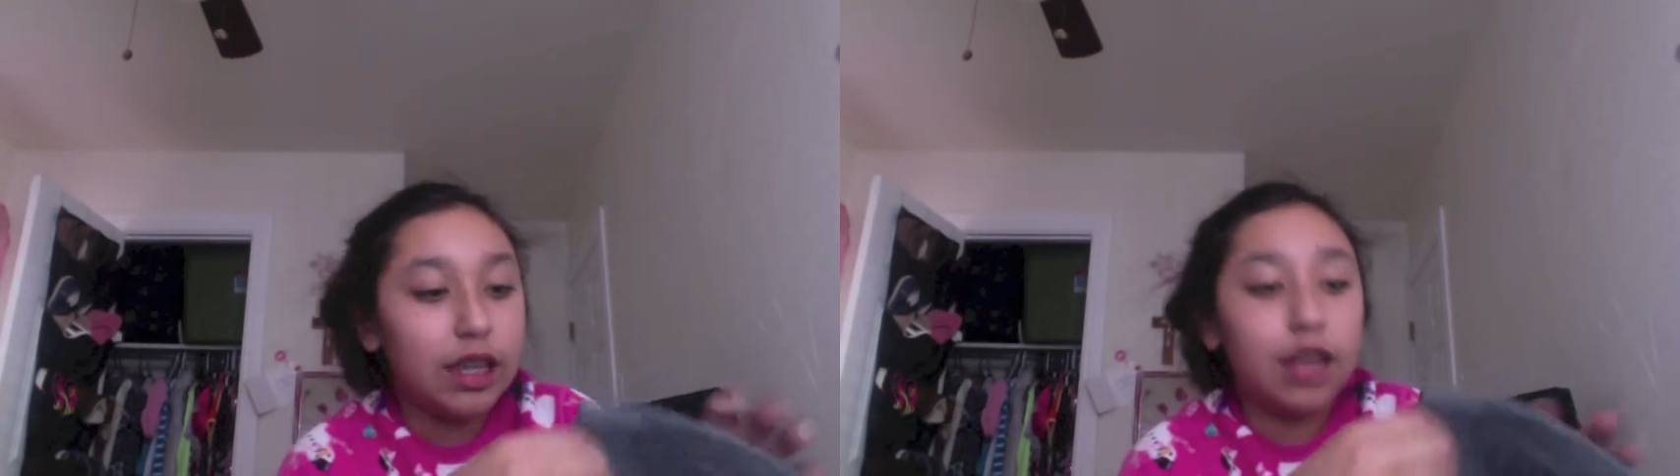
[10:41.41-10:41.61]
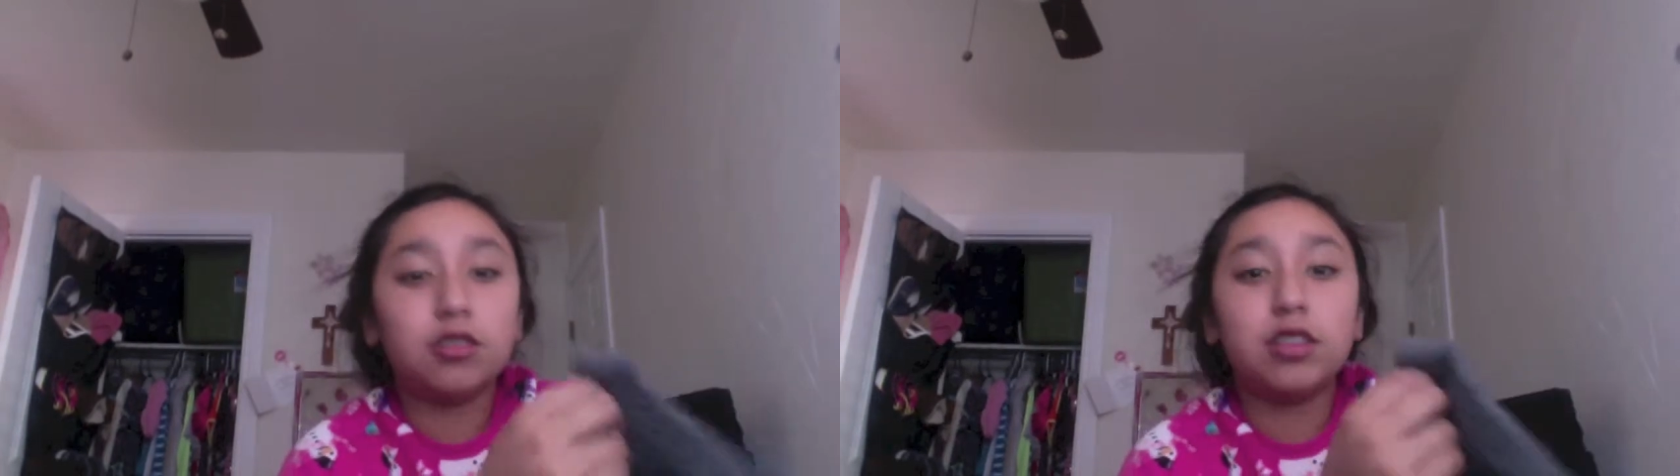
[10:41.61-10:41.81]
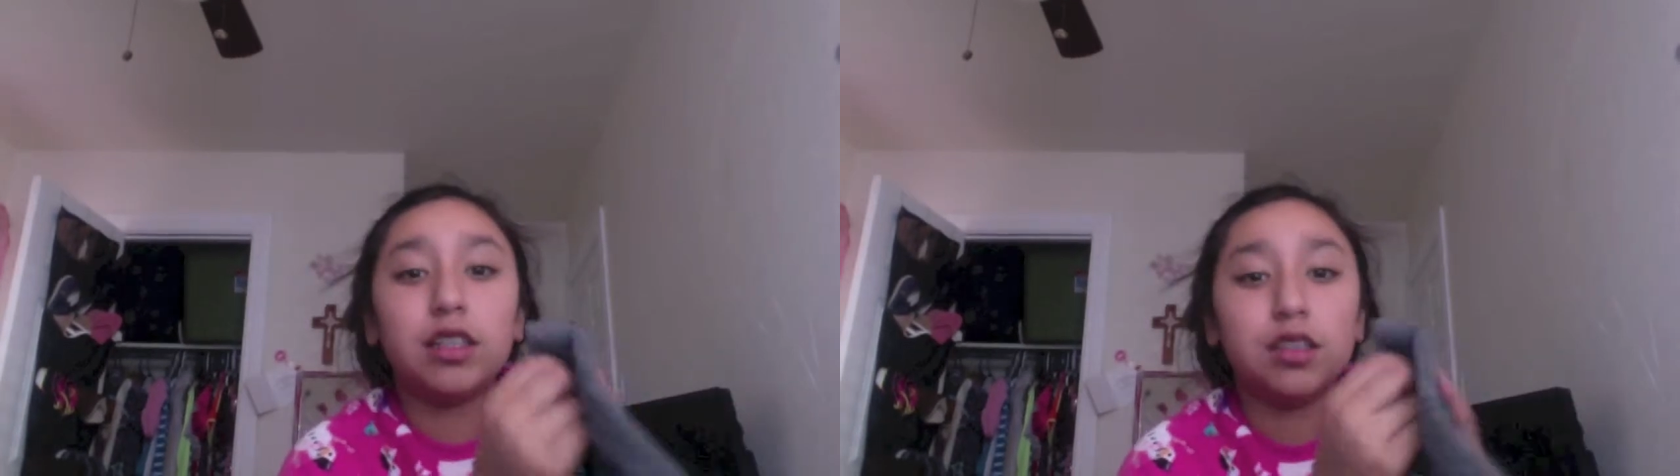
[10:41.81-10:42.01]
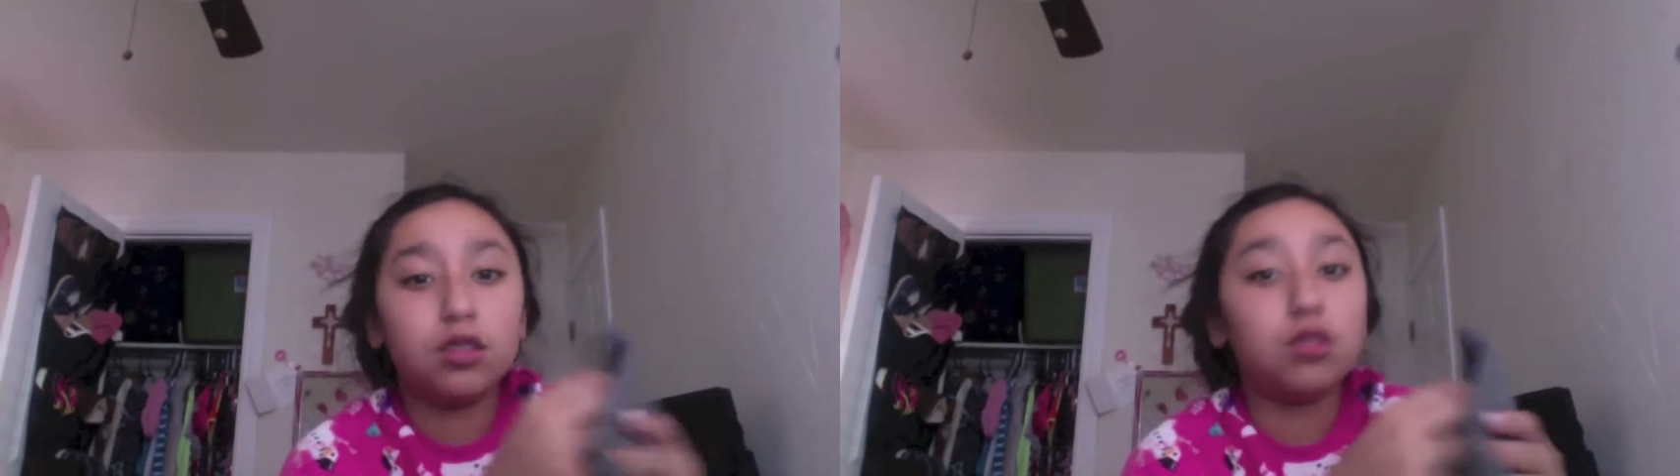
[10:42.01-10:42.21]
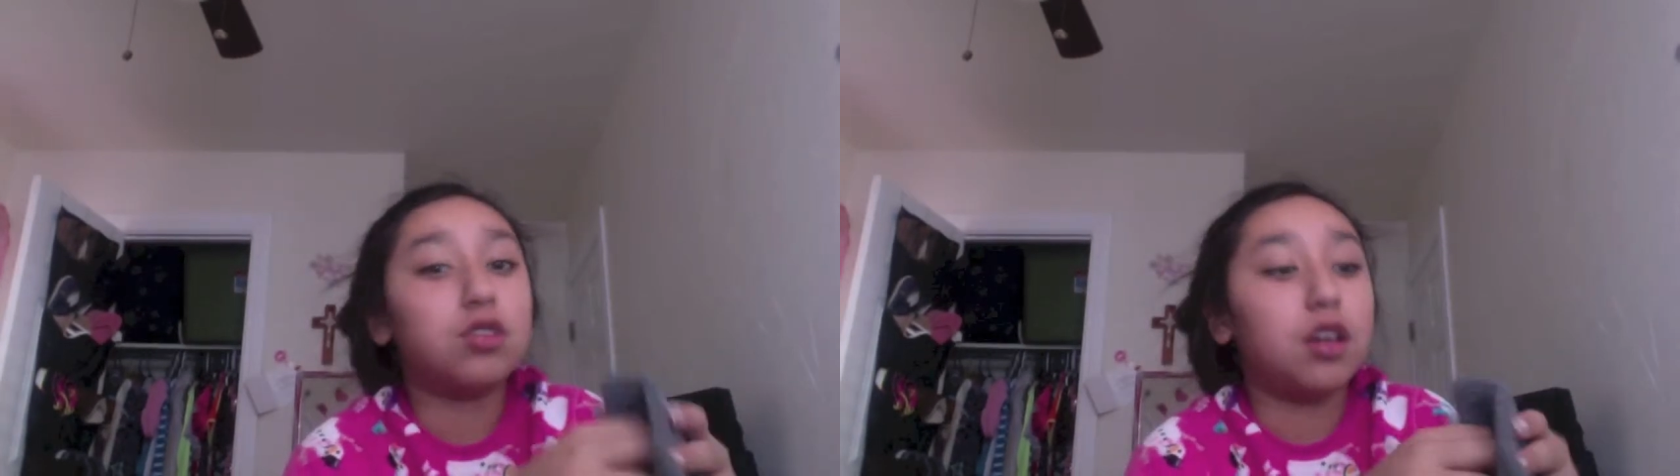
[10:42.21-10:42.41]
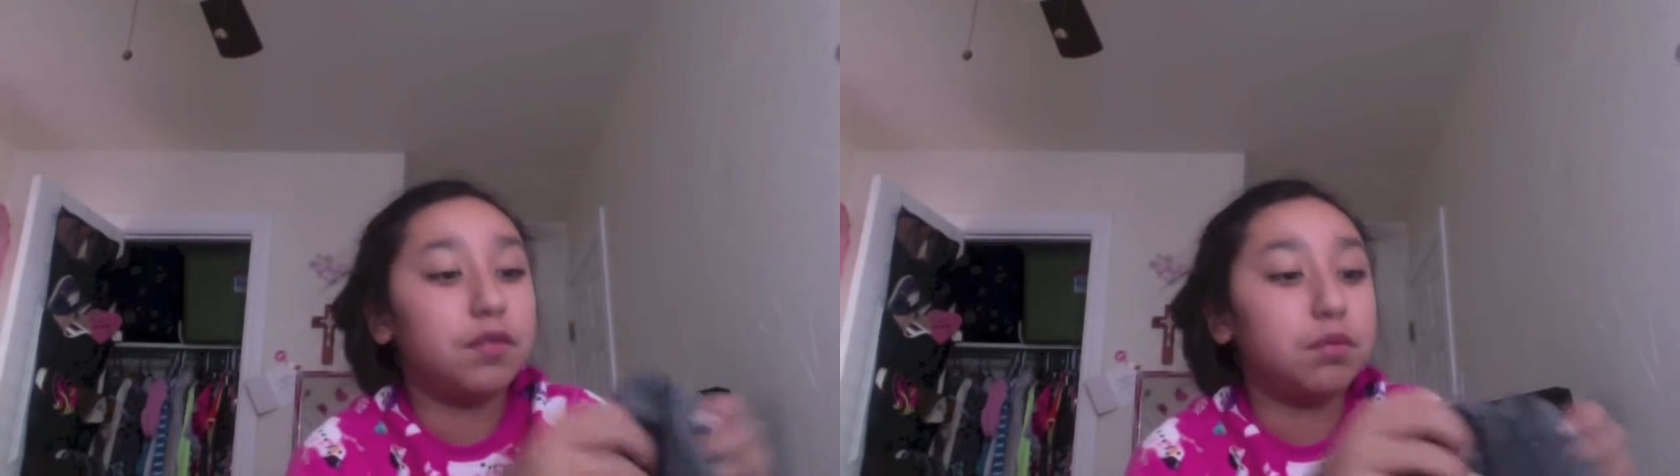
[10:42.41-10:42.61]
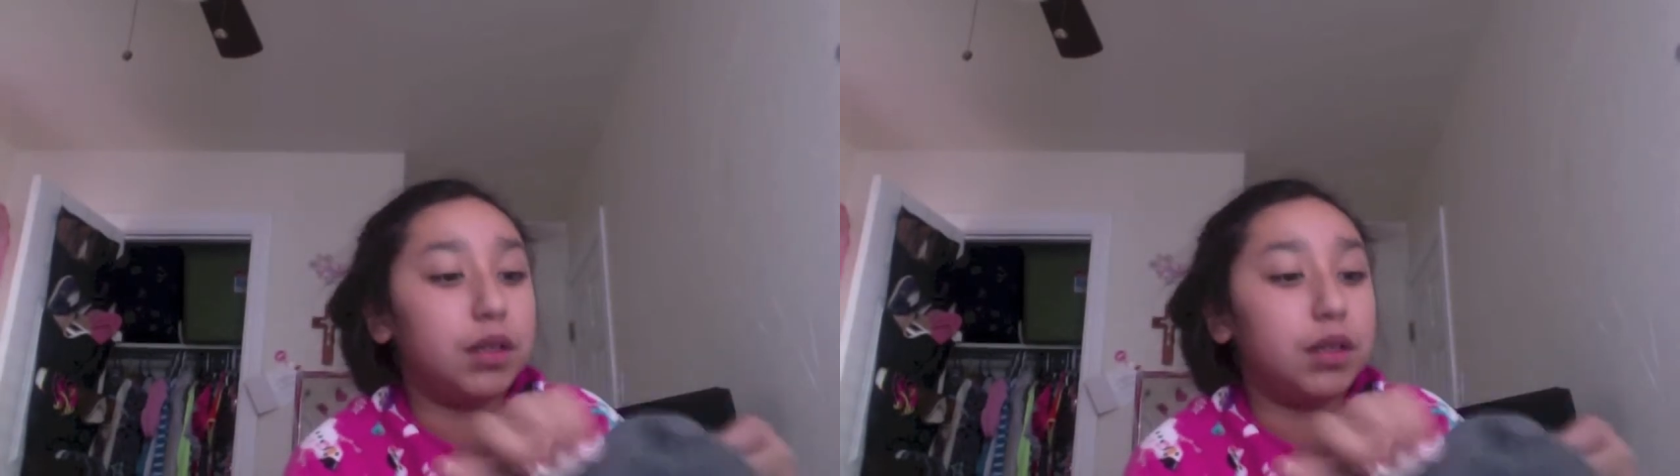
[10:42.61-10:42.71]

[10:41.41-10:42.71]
And the outside is still soft,